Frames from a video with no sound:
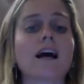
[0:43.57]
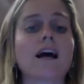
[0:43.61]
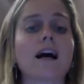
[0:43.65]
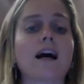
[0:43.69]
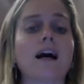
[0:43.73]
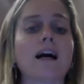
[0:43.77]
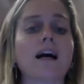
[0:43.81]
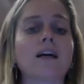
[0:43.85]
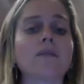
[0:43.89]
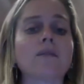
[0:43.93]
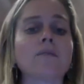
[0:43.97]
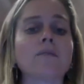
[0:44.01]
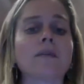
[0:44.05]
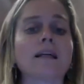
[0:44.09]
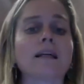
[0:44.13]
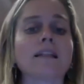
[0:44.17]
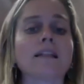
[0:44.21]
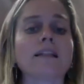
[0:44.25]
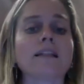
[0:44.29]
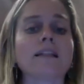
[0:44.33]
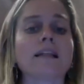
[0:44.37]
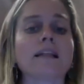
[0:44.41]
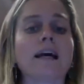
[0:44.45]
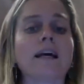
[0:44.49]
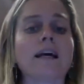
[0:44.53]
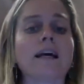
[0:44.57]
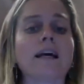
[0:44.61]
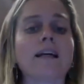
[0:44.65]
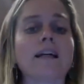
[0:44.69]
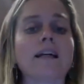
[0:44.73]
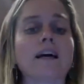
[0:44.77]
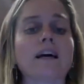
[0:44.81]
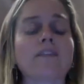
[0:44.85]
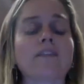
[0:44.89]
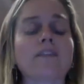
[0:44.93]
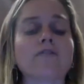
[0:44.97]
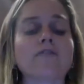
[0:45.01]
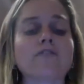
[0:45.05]
And then
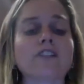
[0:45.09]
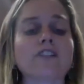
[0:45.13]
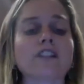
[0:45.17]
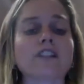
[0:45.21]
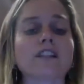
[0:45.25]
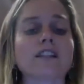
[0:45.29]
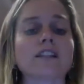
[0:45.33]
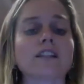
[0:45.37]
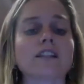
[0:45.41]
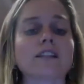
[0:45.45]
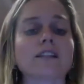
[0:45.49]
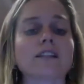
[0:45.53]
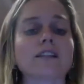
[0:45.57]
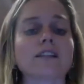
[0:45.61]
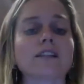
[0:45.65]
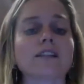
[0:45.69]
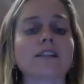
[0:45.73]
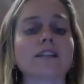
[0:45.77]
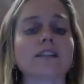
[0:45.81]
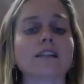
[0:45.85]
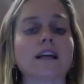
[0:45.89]
after